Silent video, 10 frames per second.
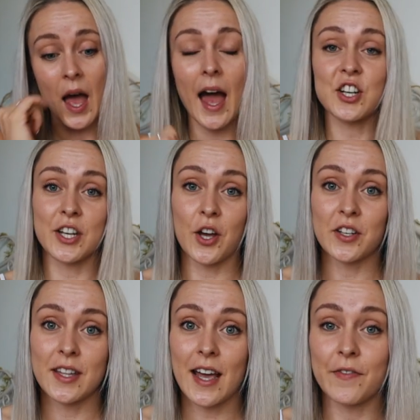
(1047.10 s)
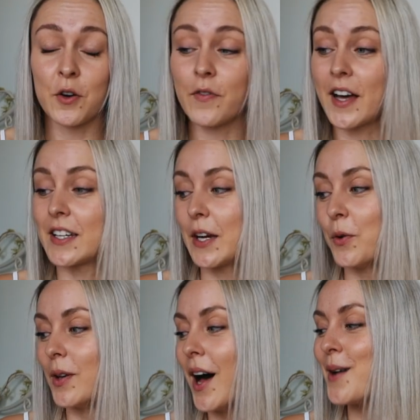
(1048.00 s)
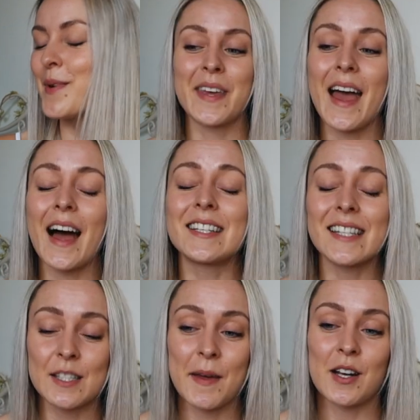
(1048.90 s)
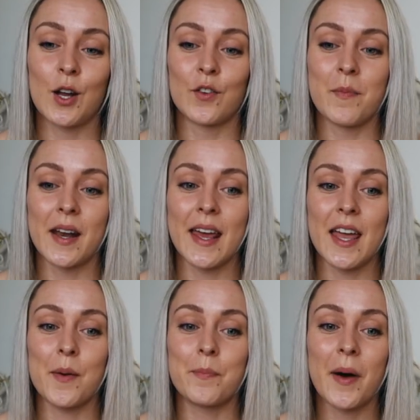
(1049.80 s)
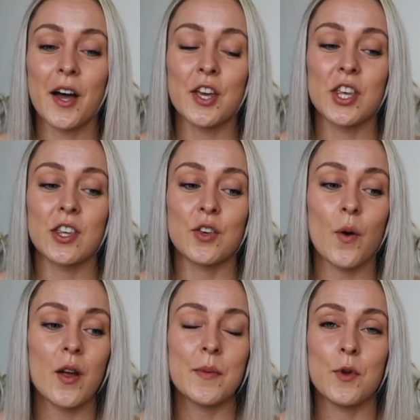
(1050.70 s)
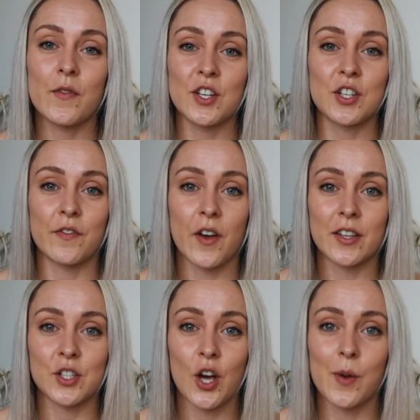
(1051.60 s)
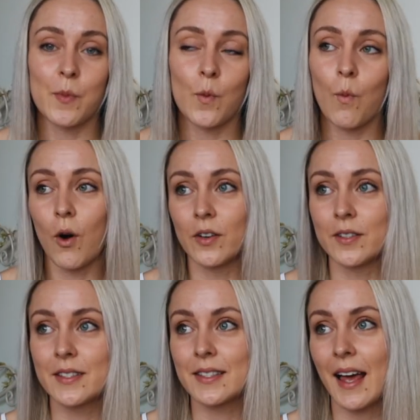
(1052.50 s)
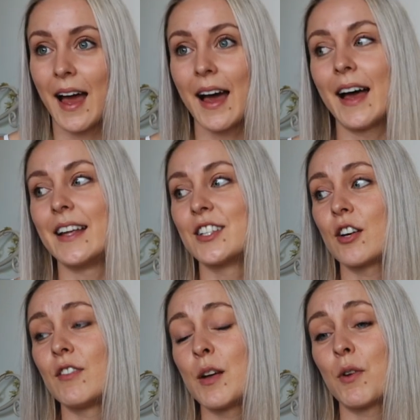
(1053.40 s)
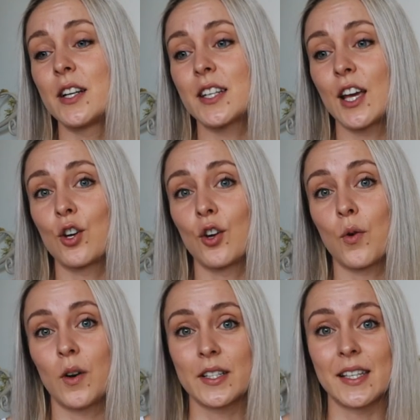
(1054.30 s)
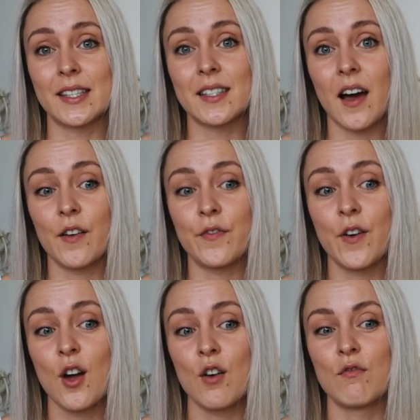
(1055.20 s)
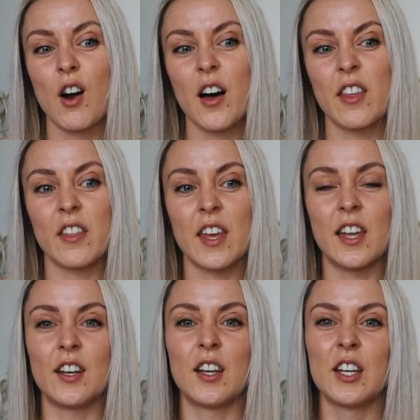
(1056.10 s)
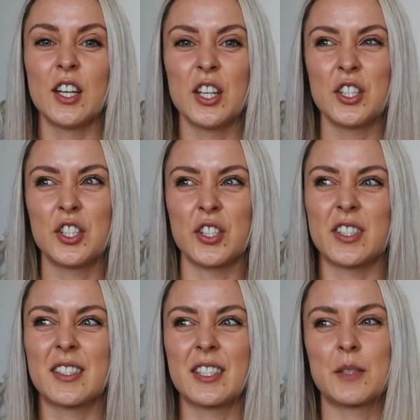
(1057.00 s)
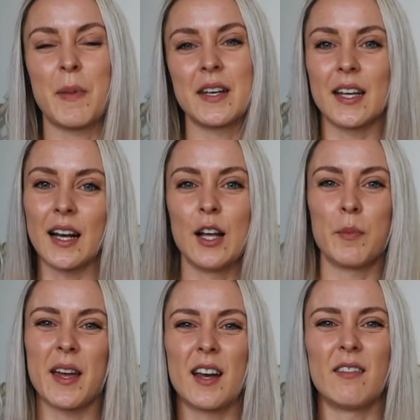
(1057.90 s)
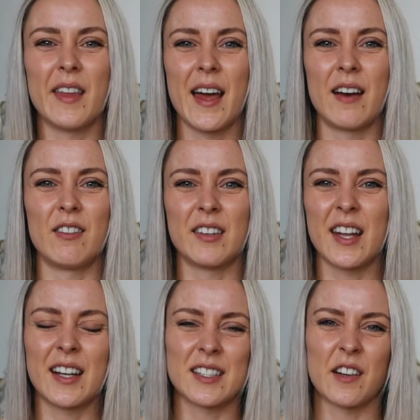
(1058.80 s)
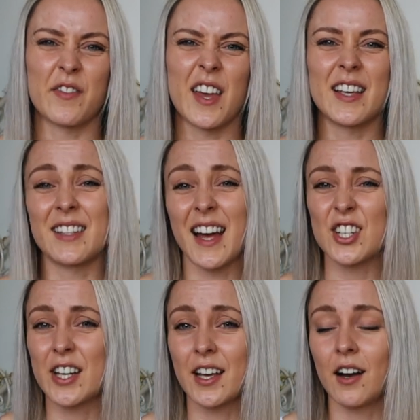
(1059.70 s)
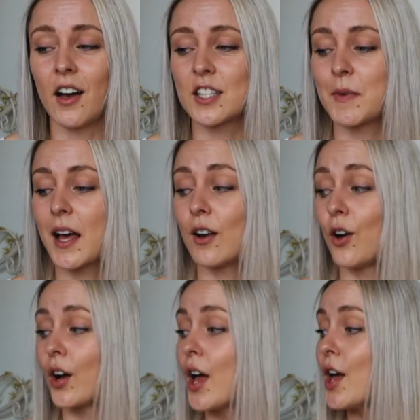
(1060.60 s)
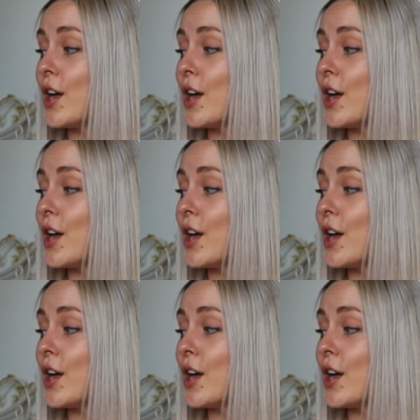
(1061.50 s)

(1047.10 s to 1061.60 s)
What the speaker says: actually go to the effort of adding it all up. But yeah, I did spend a lot of money, but you only move into your first home once, and I really wanted to get good quality stuff rather than just spending a little bit here and there and getting stuff that isn't actually gonna last me that long.